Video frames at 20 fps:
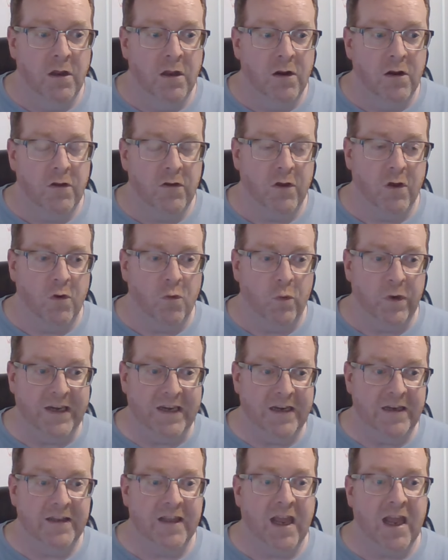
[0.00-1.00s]
We
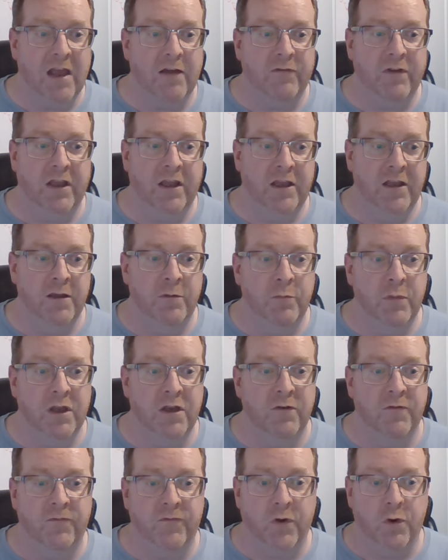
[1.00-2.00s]
need to have him
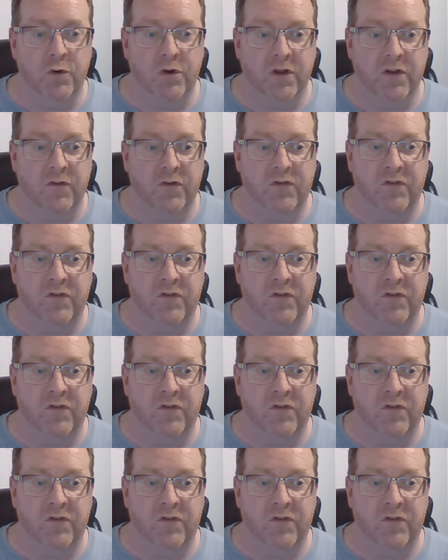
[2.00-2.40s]
in focus.